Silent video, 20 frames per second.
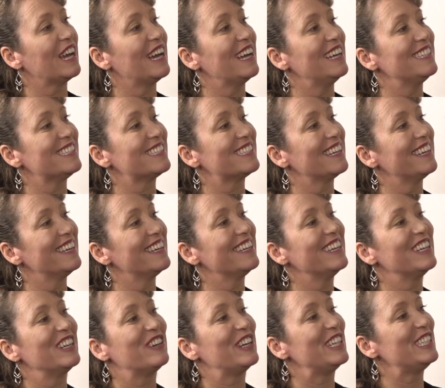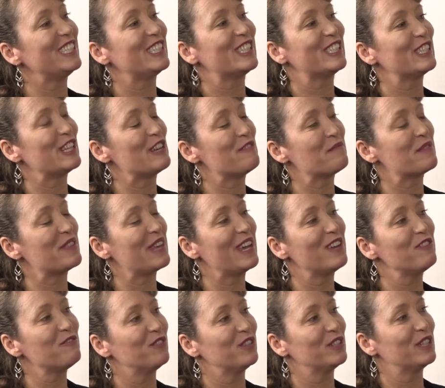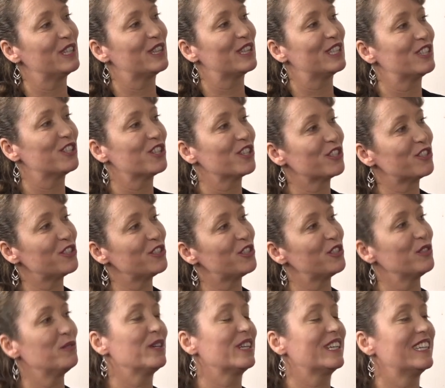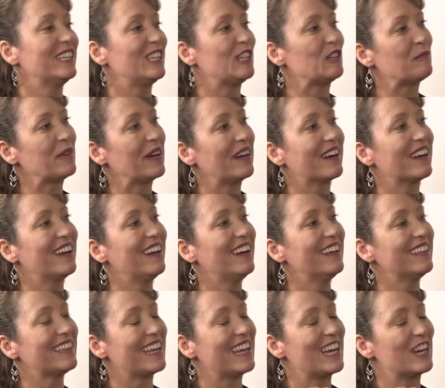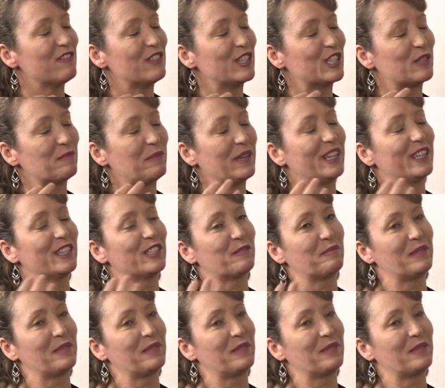as you know, I just am thankful that the churches who work in Kibera, they have the speakers